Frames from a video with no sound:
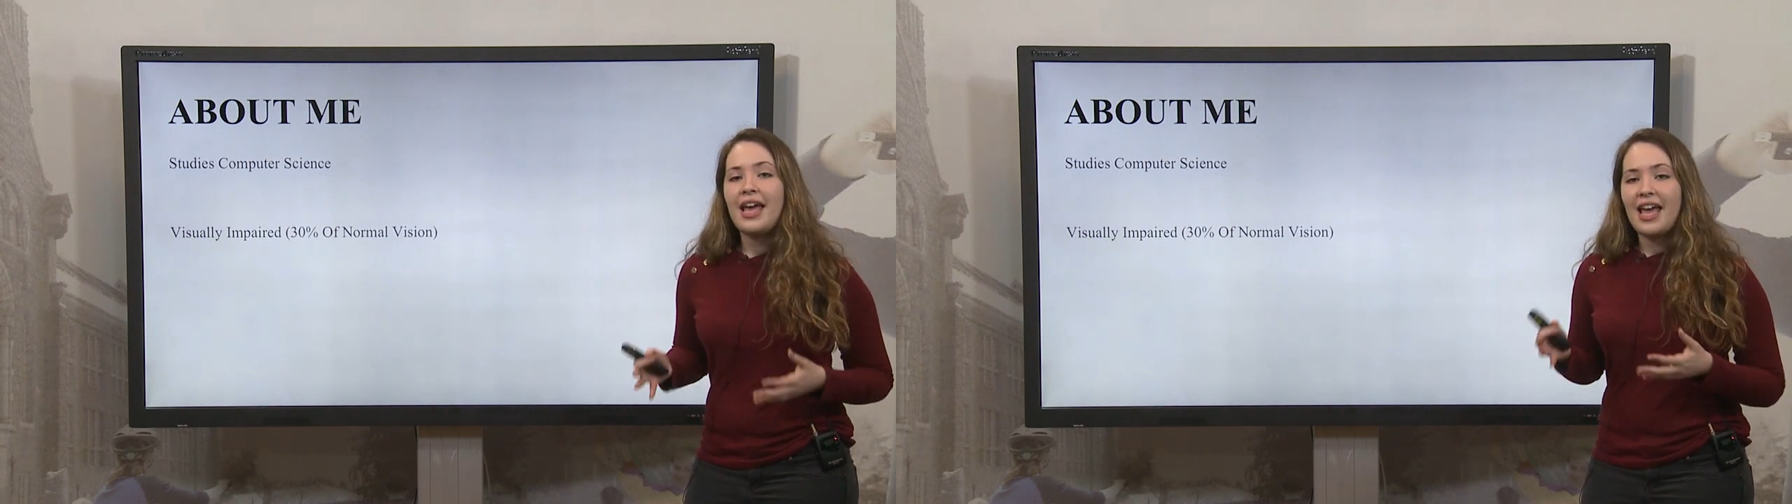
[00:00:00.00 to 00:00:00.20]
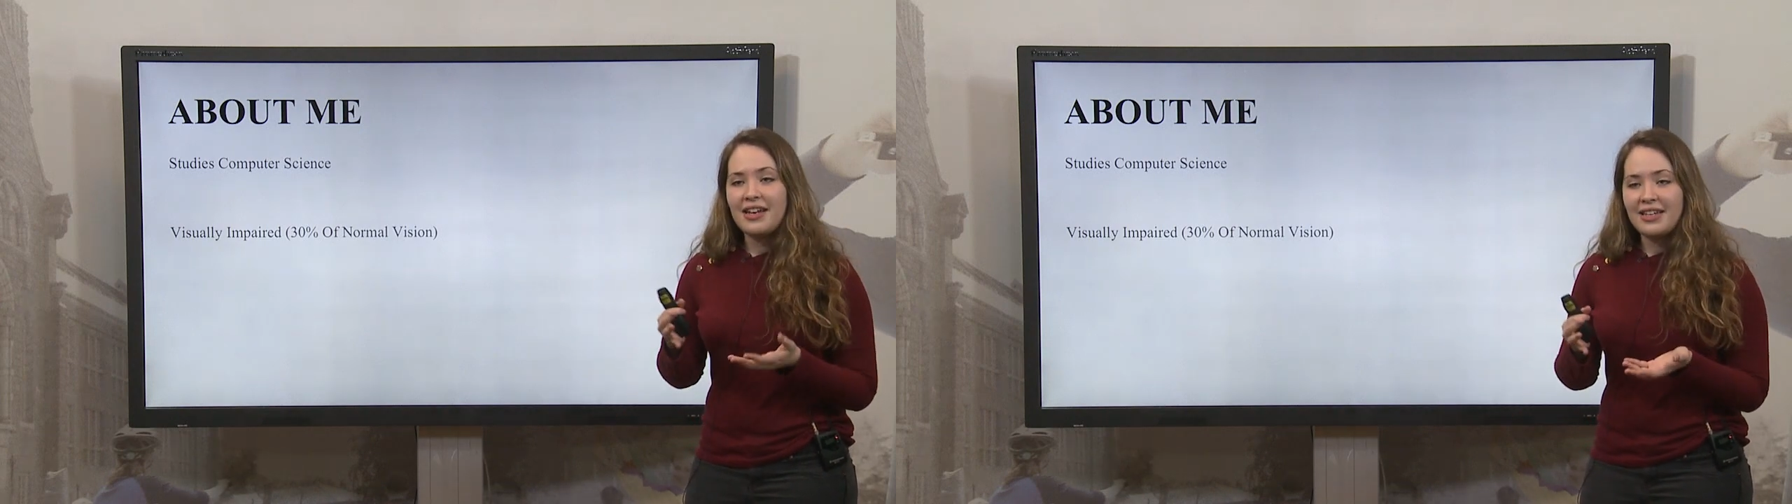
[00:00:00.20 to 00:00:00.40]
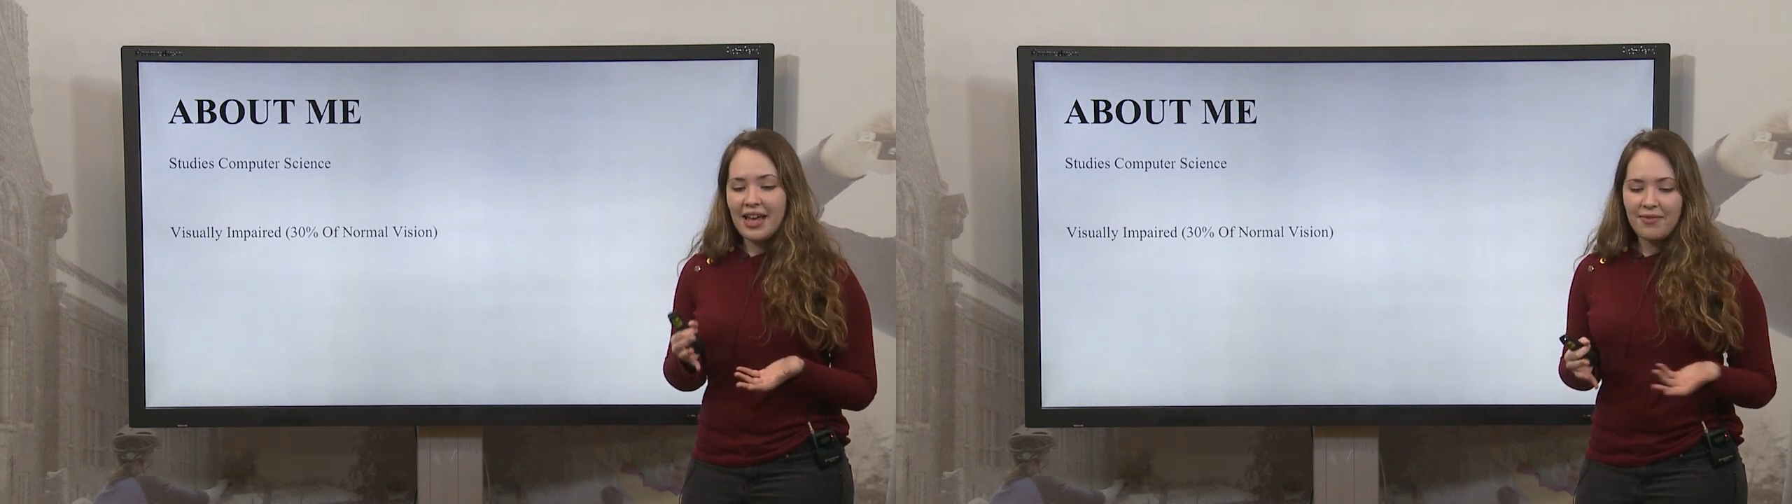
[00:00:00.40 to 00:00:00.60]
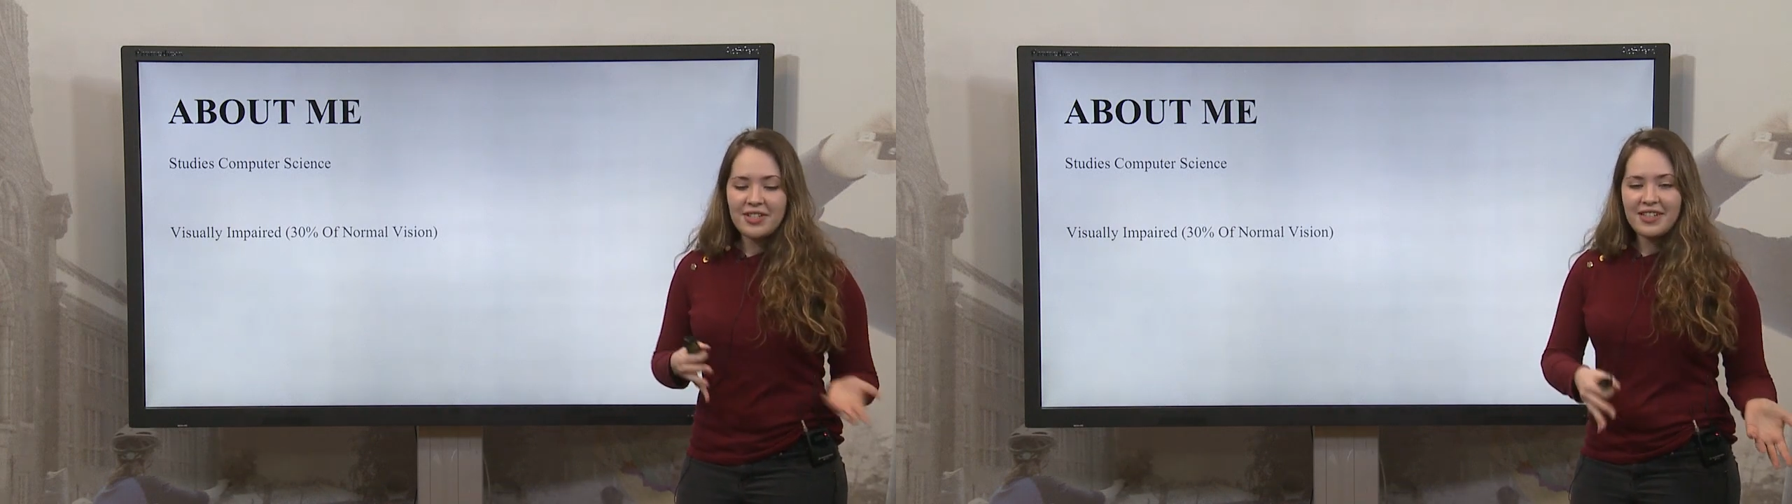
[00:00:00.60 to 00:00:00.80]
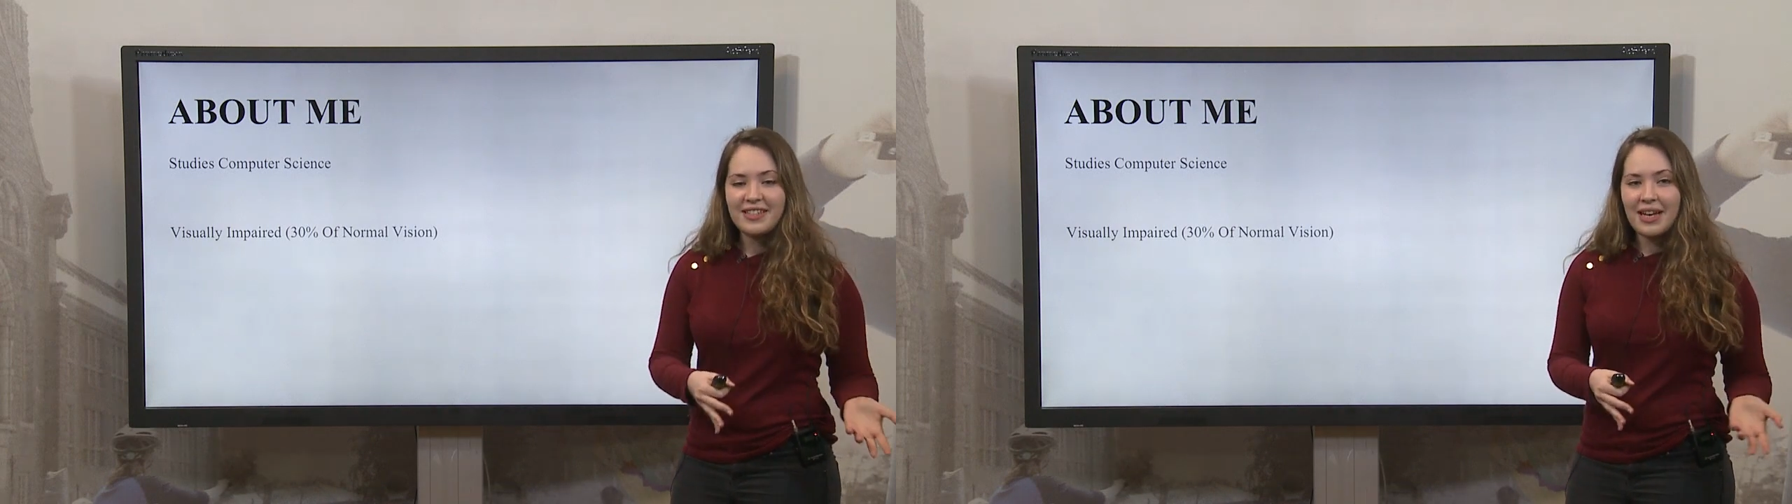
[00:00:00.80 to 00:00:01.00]
And ever
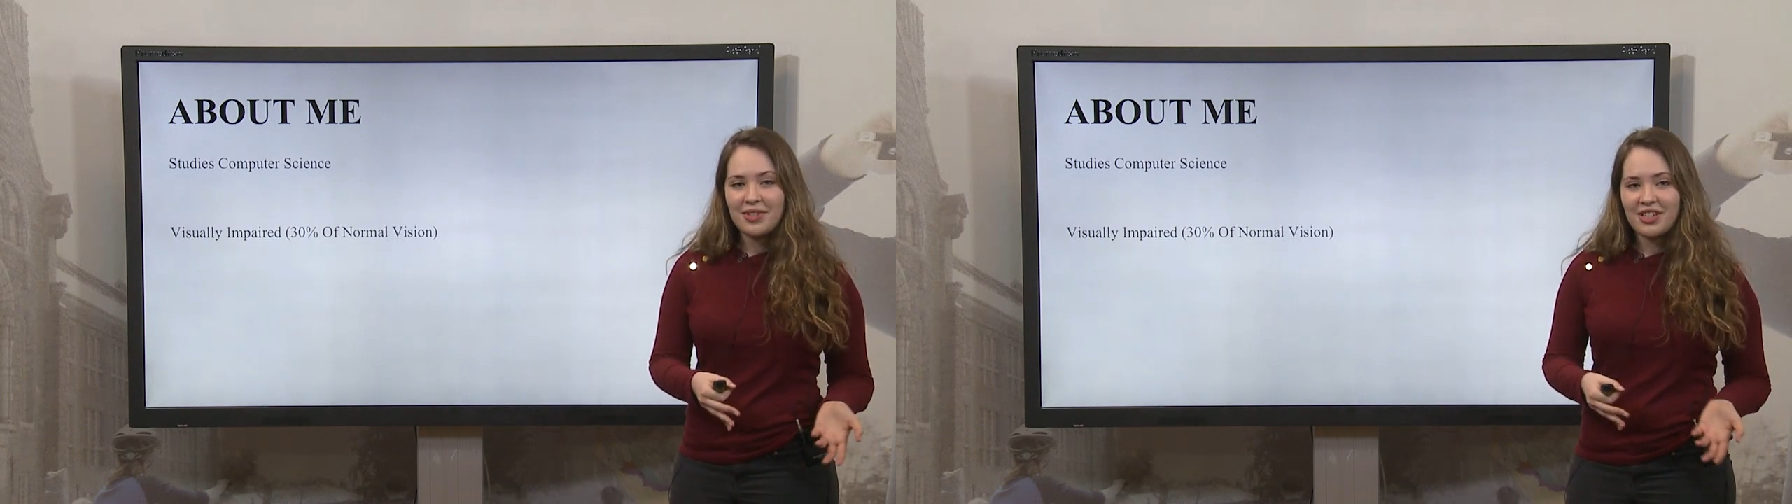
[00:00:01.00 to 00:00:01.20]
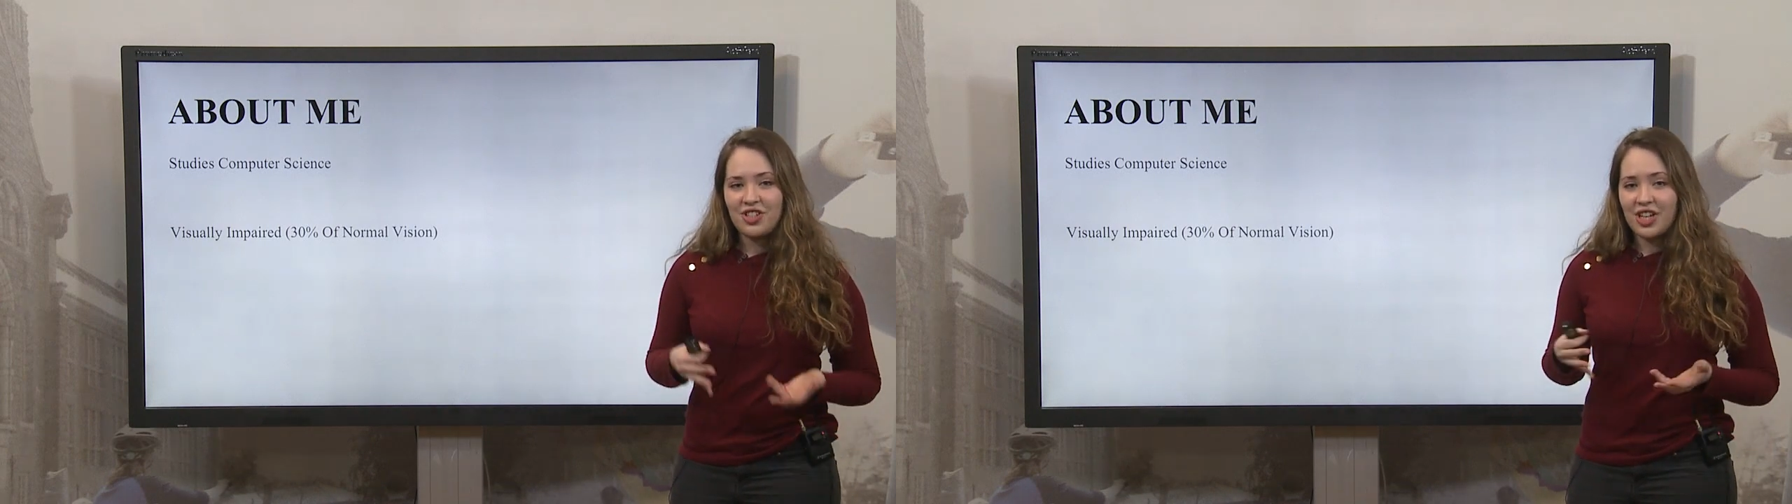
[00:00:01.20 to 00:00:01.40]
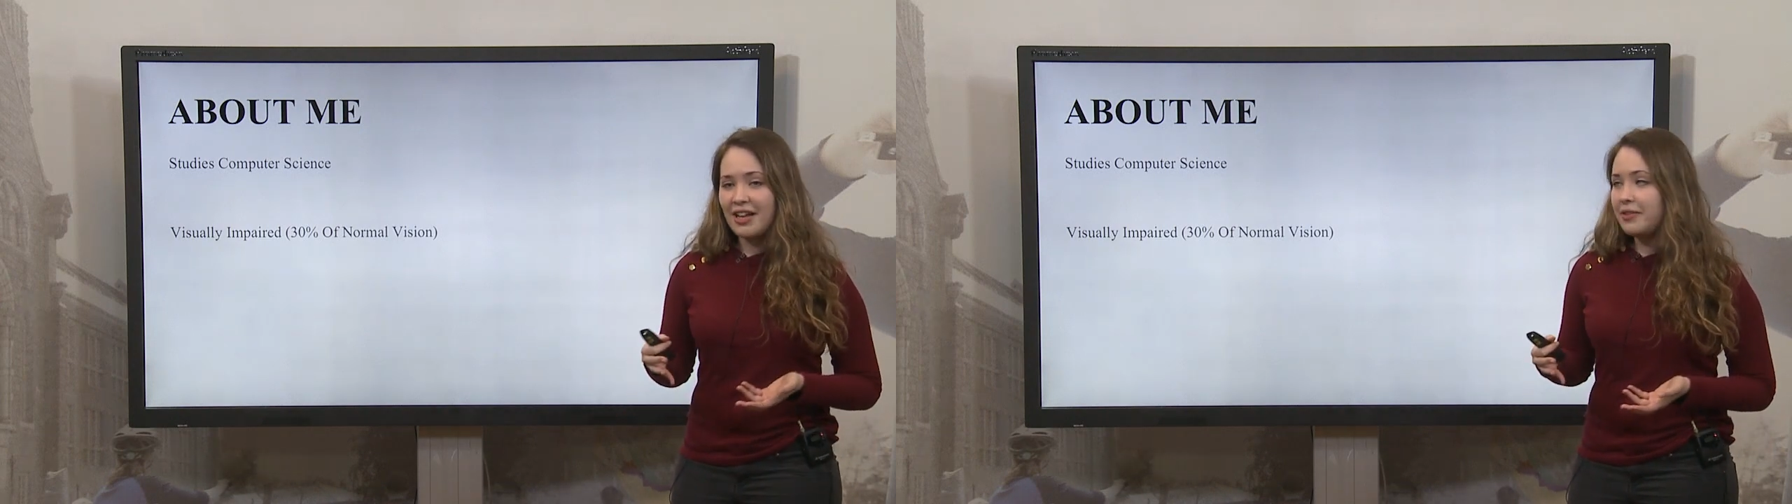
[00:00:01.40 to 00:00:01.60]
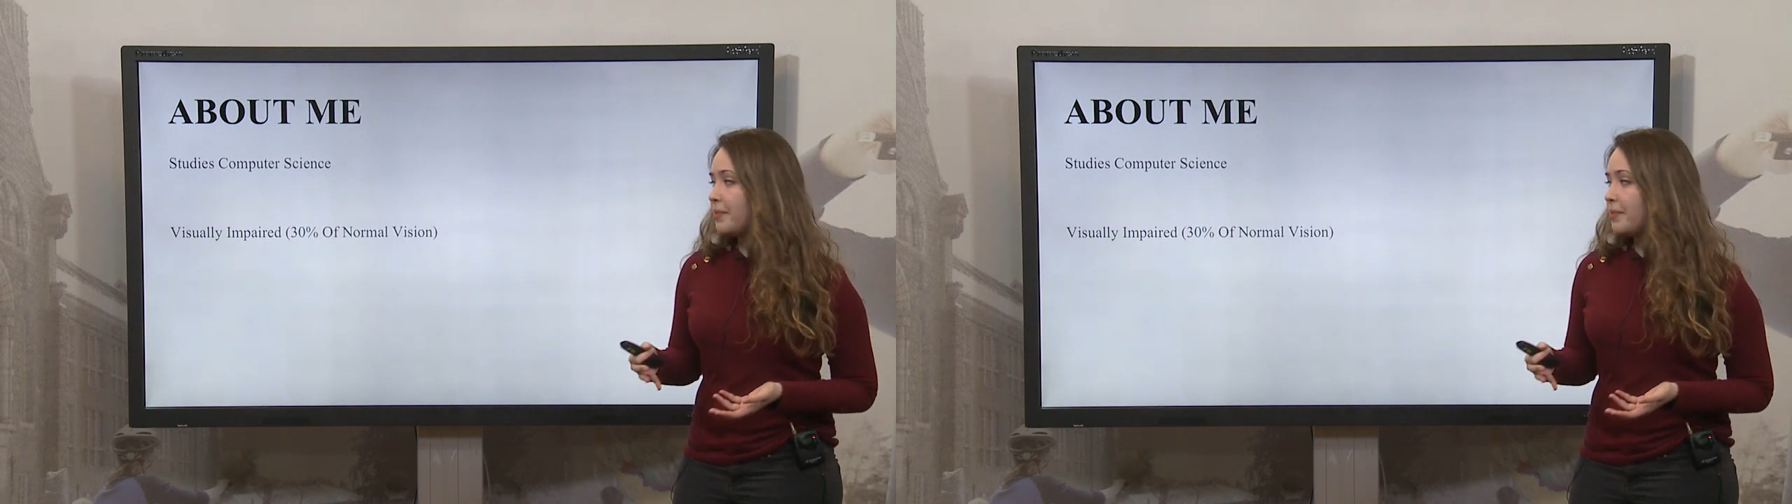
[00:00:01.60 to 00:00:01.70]
since I was a child,